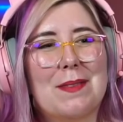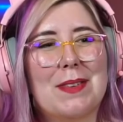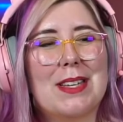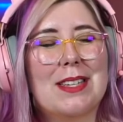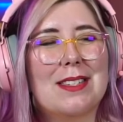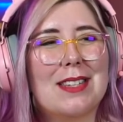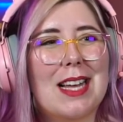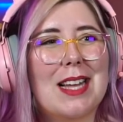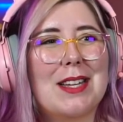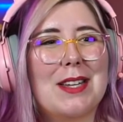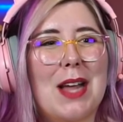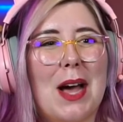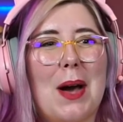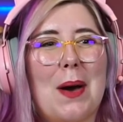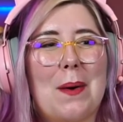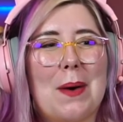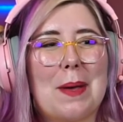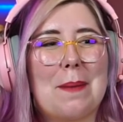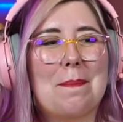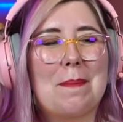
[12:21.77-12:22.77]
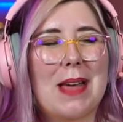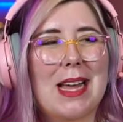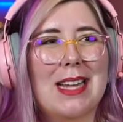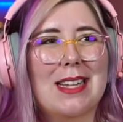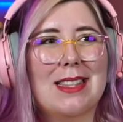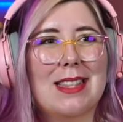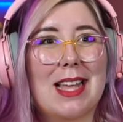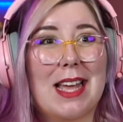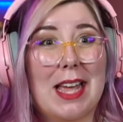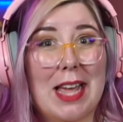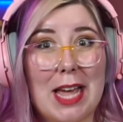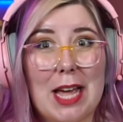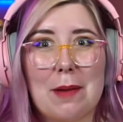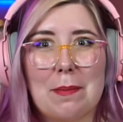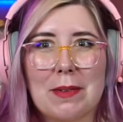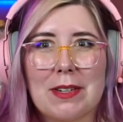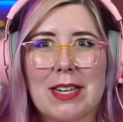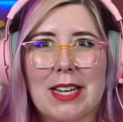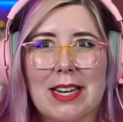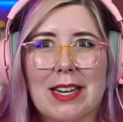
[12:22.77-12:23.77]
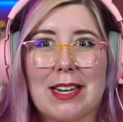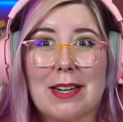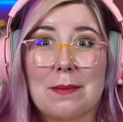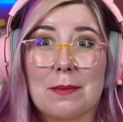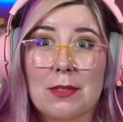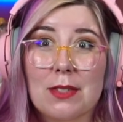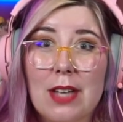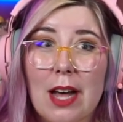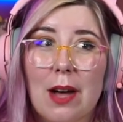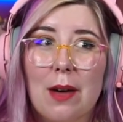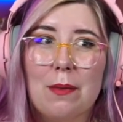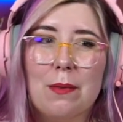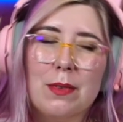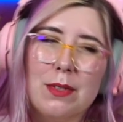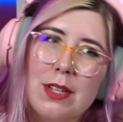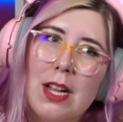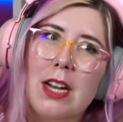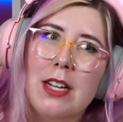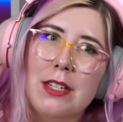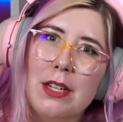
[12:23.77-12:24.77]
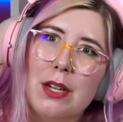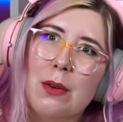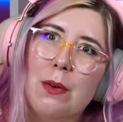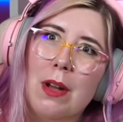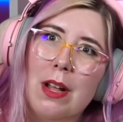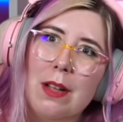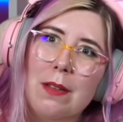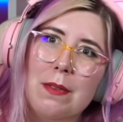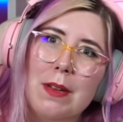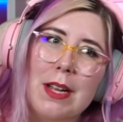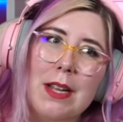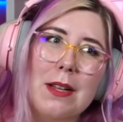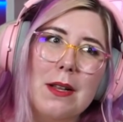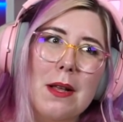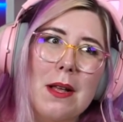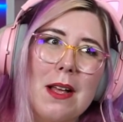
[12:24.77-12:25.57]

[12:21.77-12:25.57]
If he said no, it meant that Hammerdinger himself was underqualified.